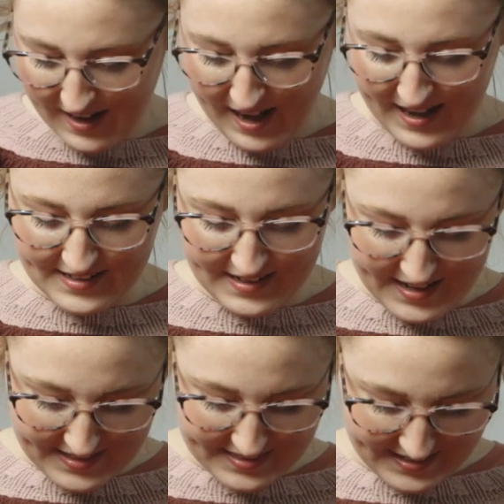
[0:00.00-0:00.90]
I
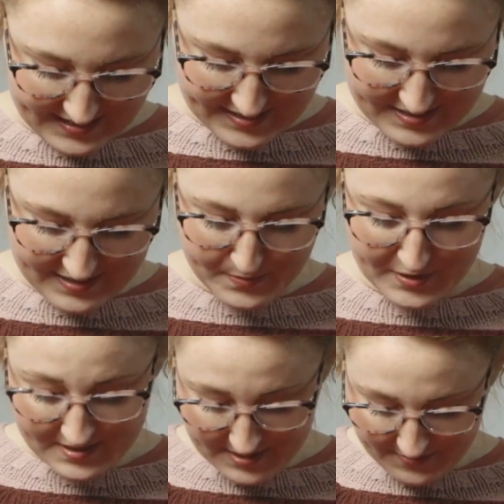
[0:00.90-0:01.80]
knit this
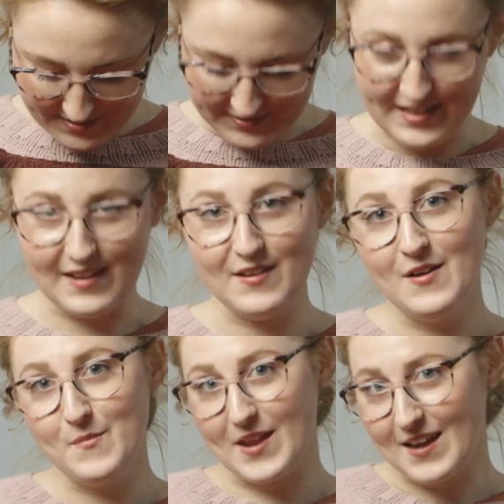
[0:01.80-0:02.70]
specifically
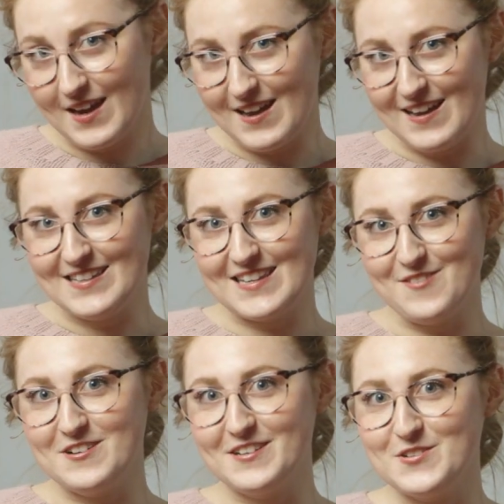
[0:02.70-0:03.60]
because I
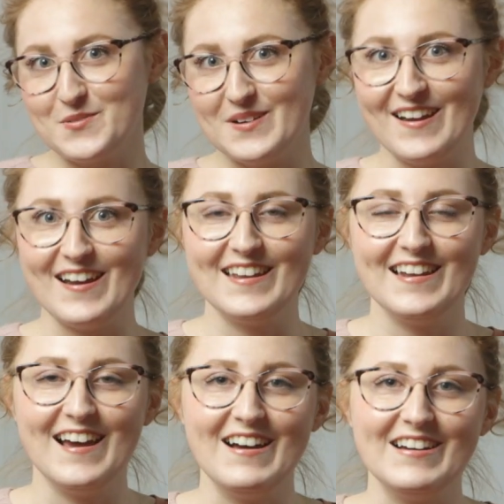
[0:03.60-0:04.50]
wanted to wear it
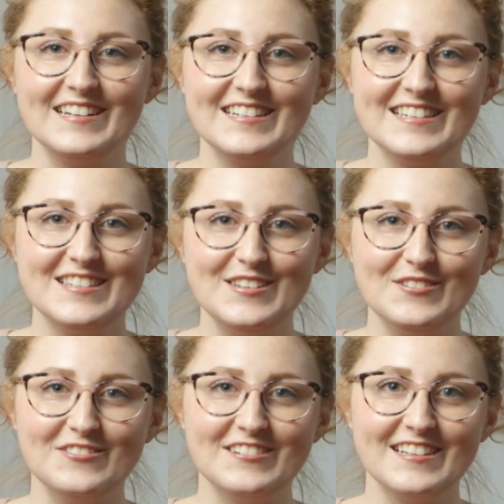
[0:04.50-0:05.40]

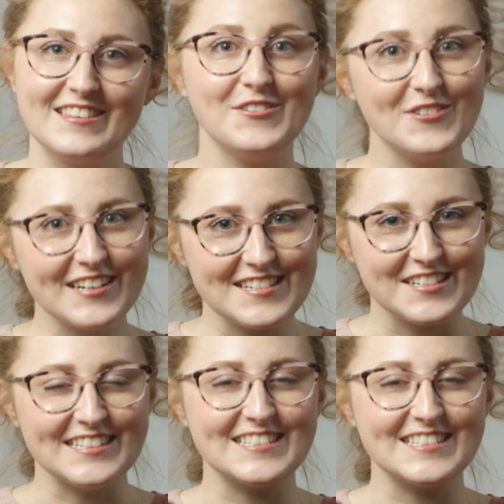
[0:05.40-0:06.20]
to the orchestra.